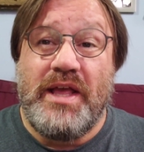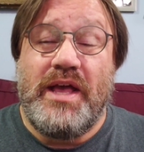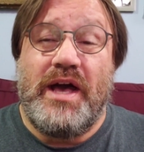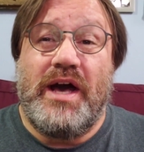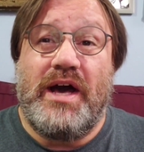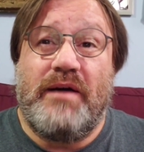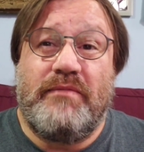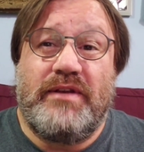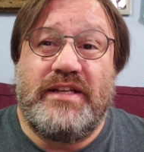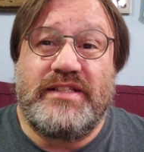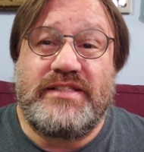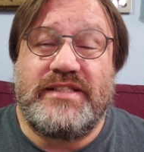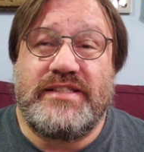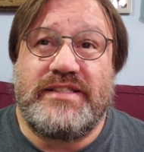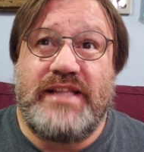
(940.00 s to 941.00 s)
And
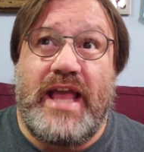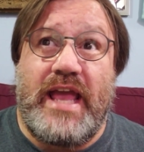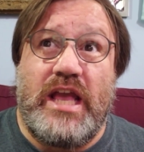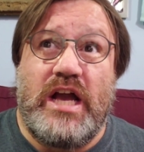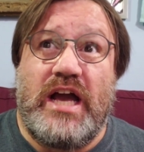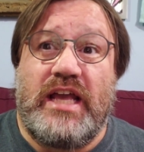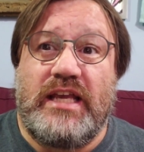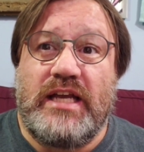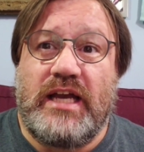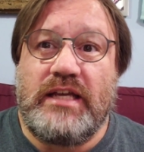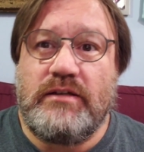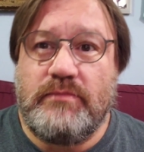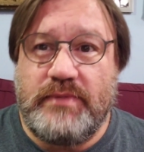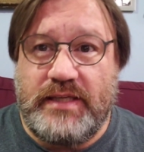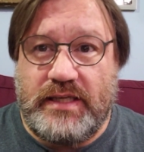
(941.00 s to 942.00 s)
this is
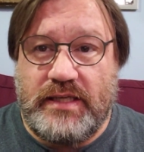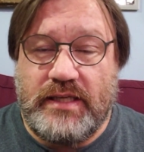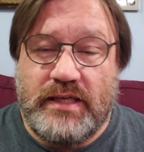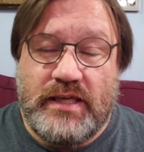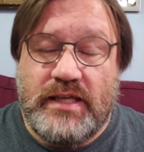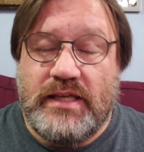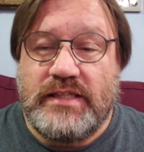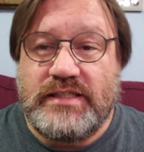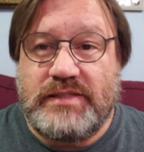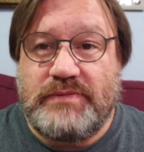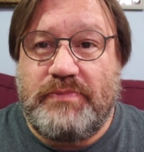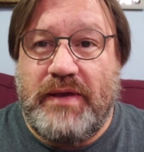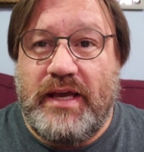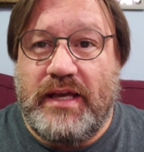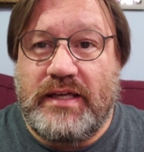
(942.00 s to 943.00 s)
Naomi
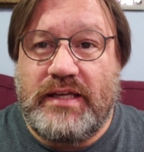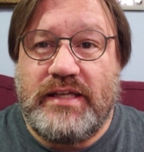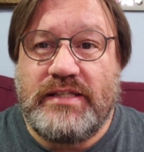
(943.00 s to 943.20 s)
Speck,